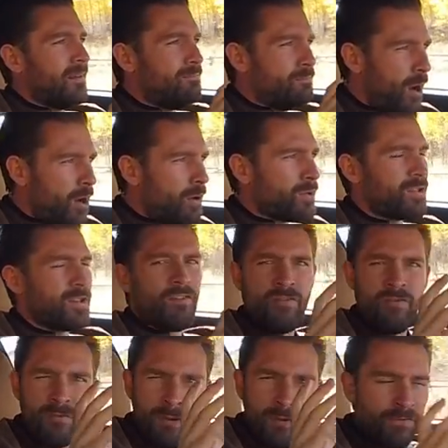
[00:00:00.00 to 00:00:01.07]
post of
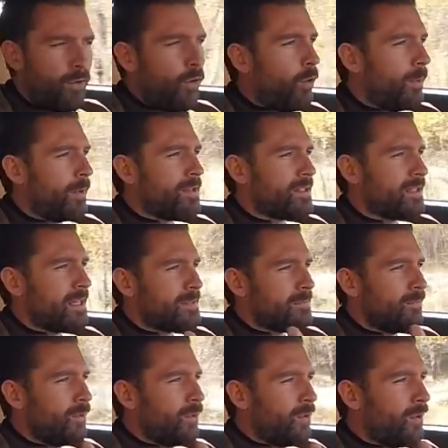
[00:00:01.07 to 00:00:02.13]
performance and it's
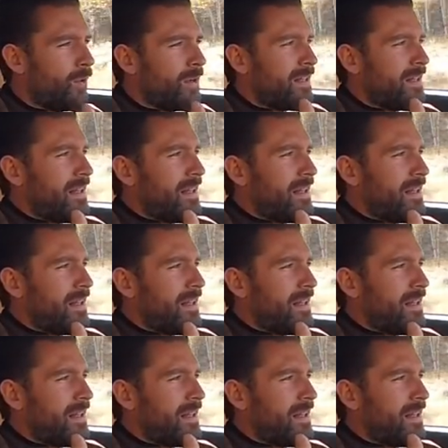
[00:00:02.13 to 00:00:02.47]
more